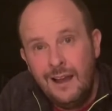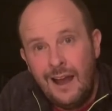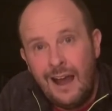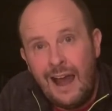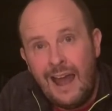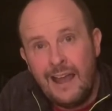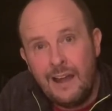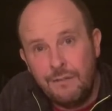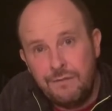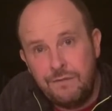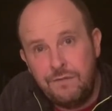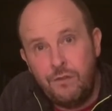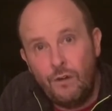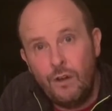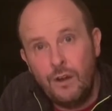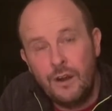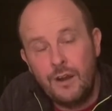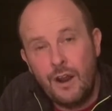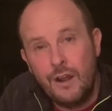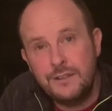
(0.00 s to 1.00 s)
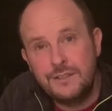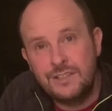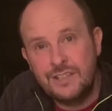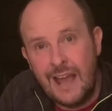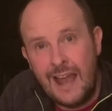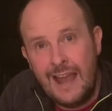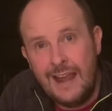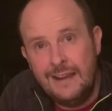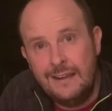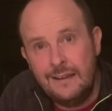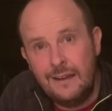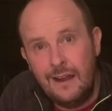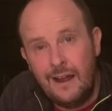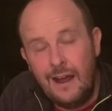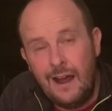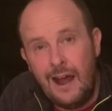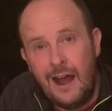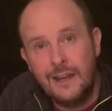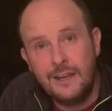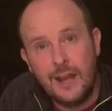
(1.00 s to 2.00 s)
I have fallen outside
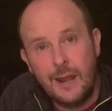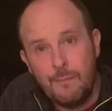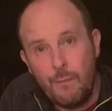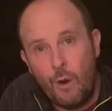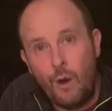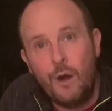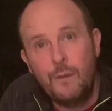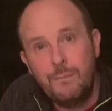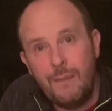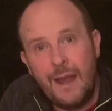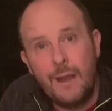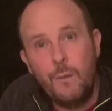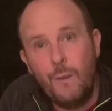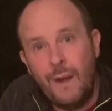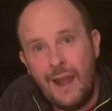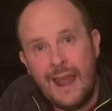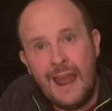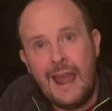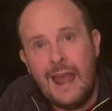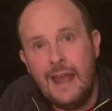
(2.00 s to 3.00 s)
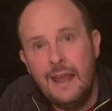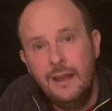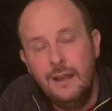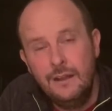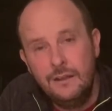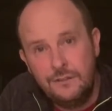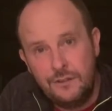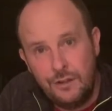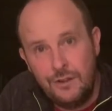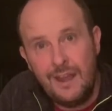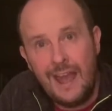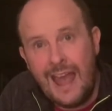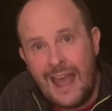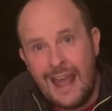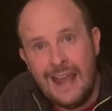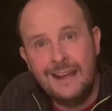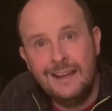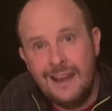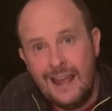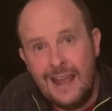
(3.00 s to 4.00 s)
and I'm on my way to
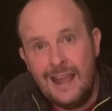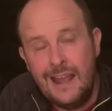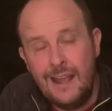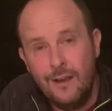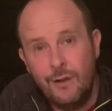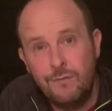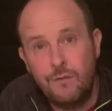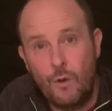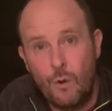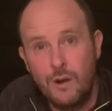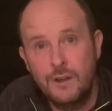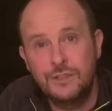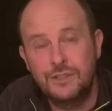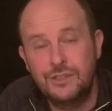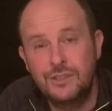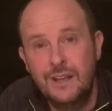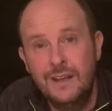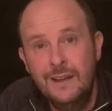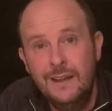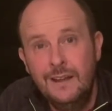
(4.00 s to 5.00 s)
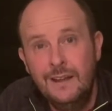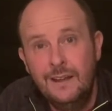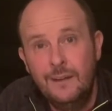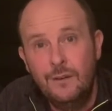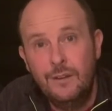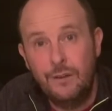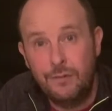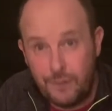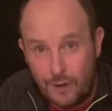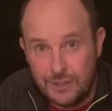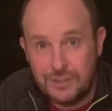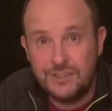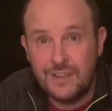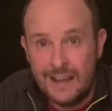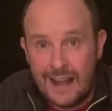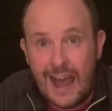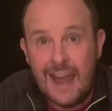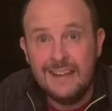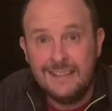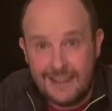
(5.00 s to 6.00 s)
A&E. Of course, the first
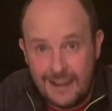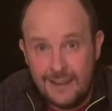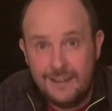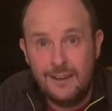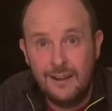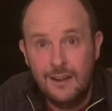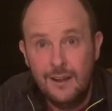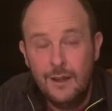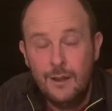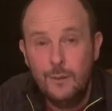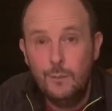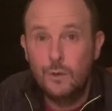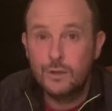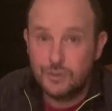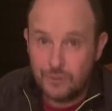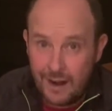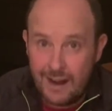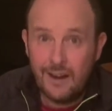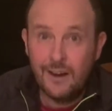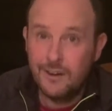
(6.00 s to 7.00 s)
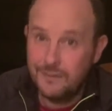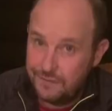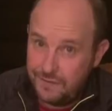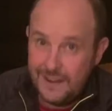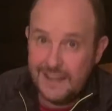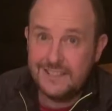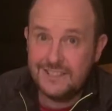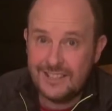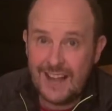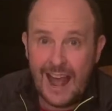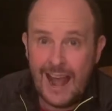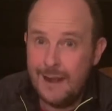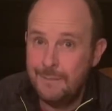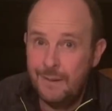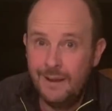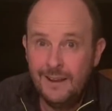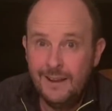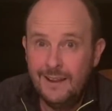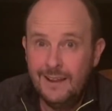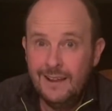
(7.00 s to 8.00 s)
thing I did was ring her on FaceTime.
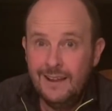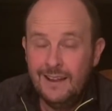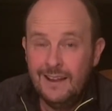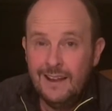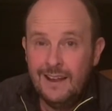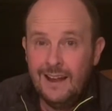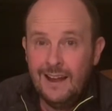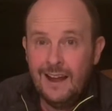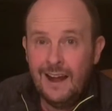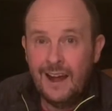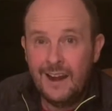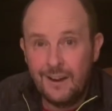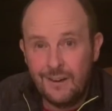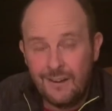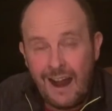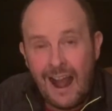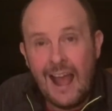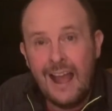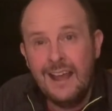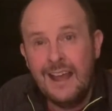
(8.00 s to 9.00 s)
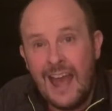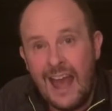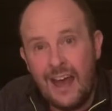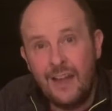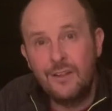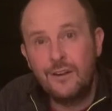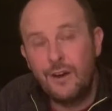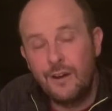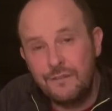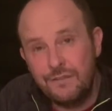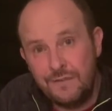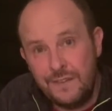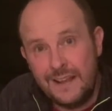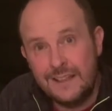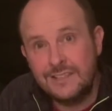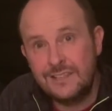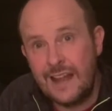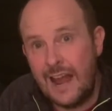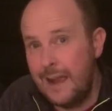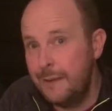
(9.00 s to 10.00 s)
And I rang Heather on
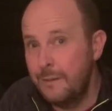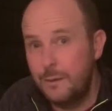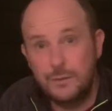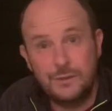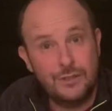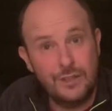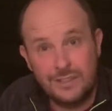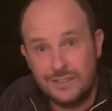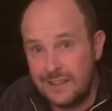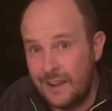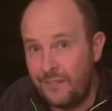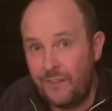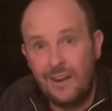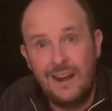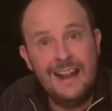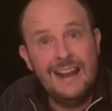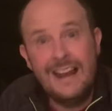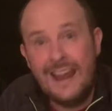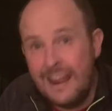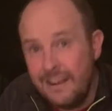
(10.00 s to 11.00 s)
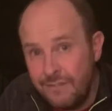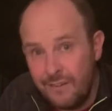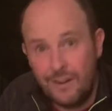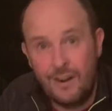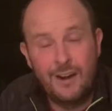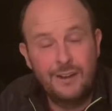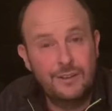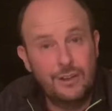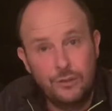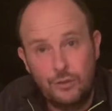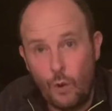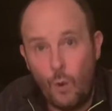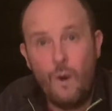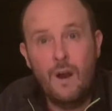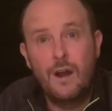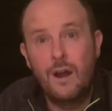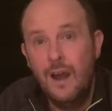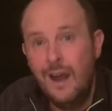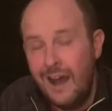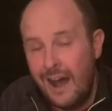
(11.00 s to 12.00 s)
FaceTime. I was just literally leaving her at the
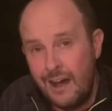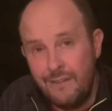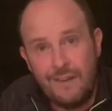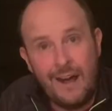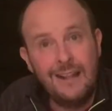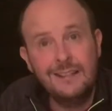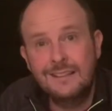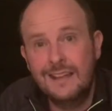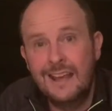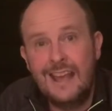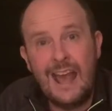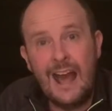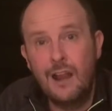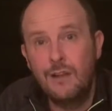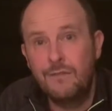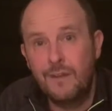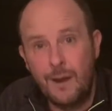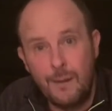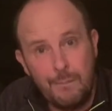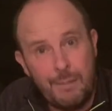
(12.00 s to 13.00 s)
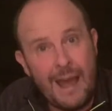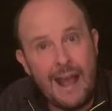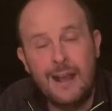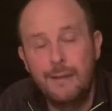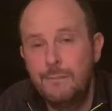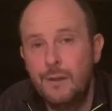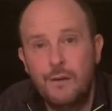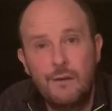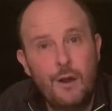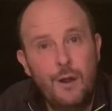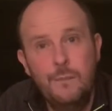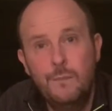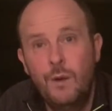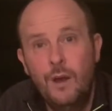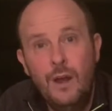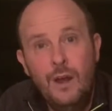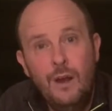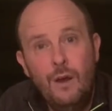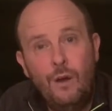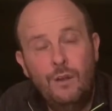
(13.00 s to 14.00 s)
door of Altnagelvin and back in my room
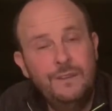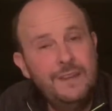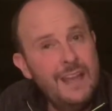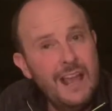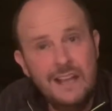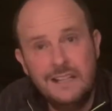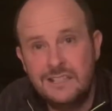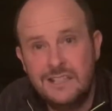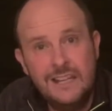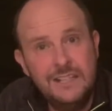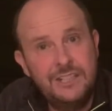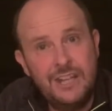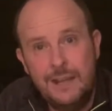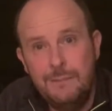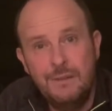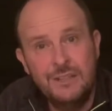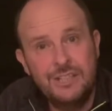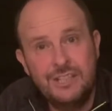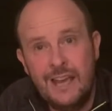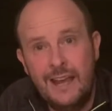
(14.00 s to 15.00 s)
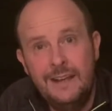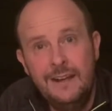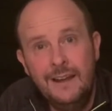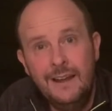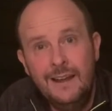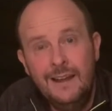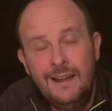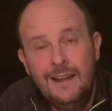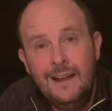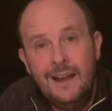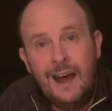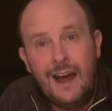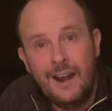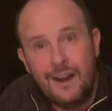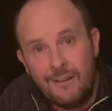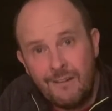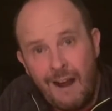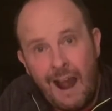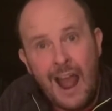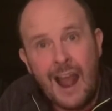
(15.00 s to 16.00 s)
on the ECG machine. And I
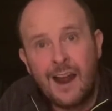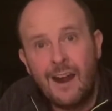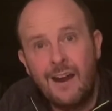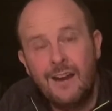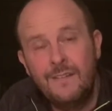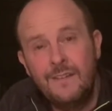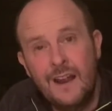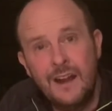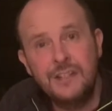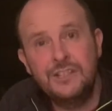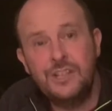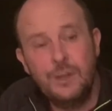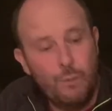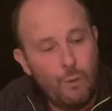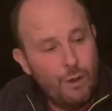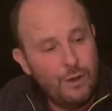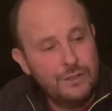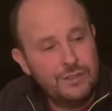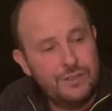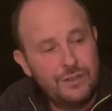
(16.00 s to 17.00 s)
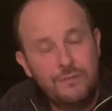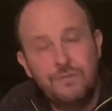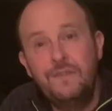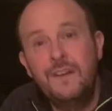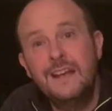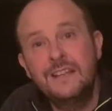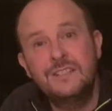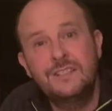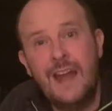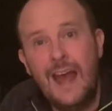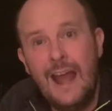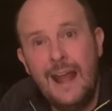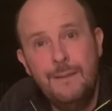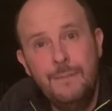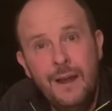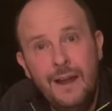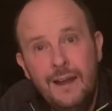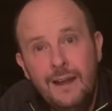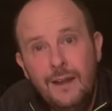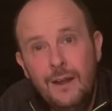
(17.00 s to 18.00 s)
rang her and there she was on FaceTime
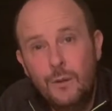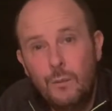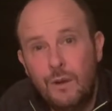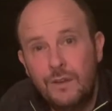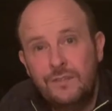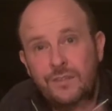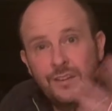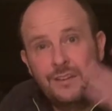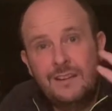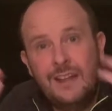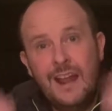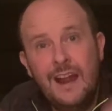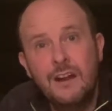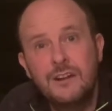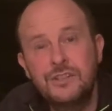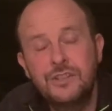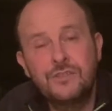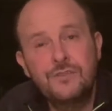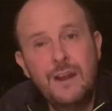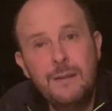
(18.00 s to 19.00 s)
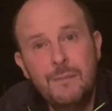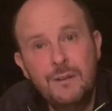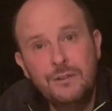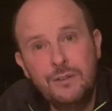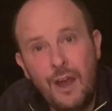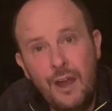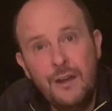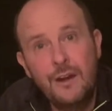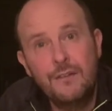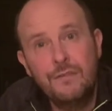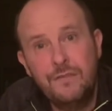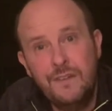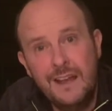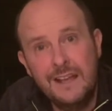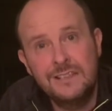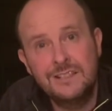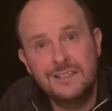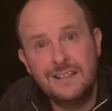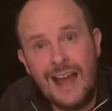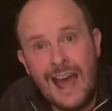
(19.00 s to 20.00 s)
with the tears streaming down her
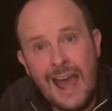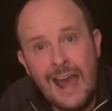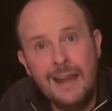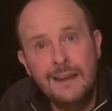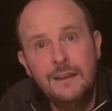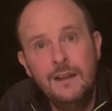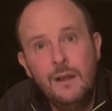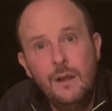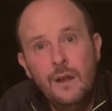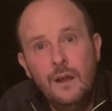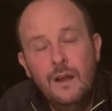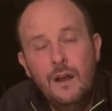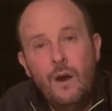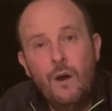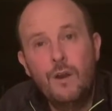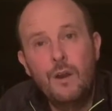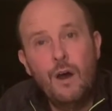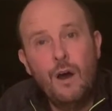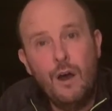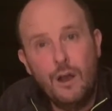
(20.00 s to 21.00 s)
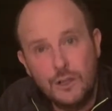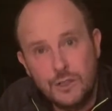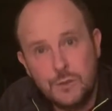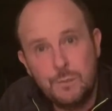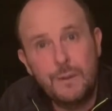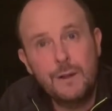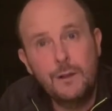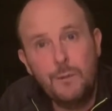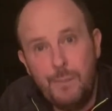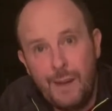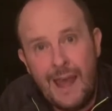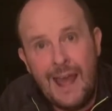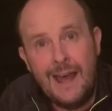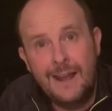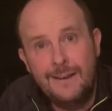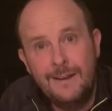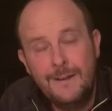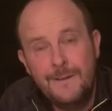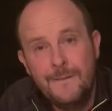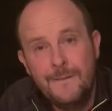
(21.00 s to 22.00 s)
face, lying on a hospital bed.